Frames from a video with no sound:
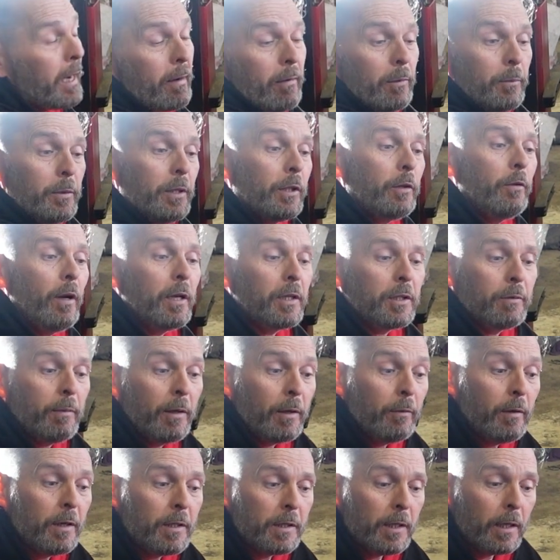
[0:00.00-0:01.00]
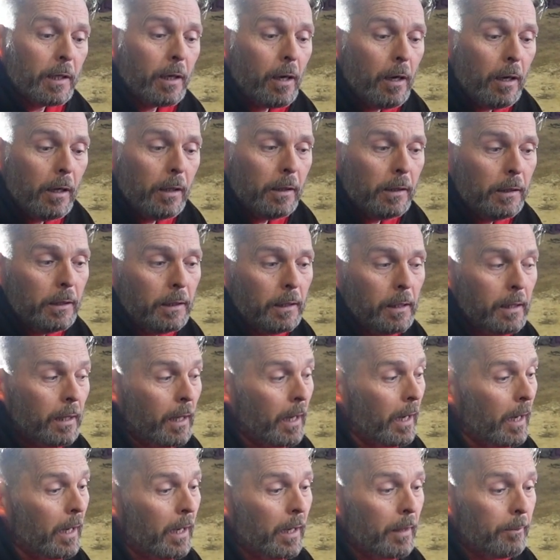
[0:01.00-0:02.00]
carry on with the correction around the rest of the car,
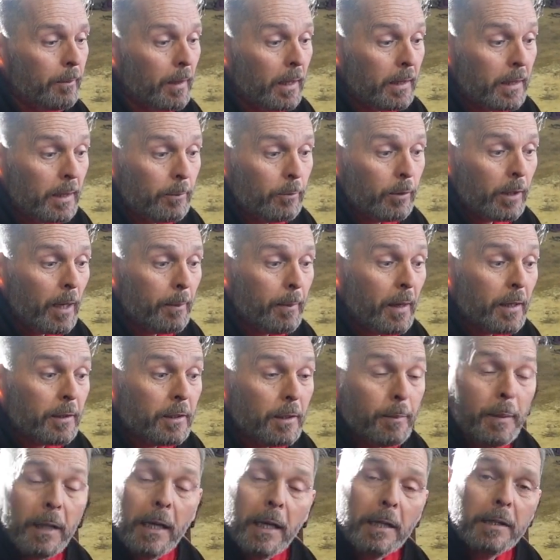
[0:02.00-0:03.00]
and then we'll get back to you a bit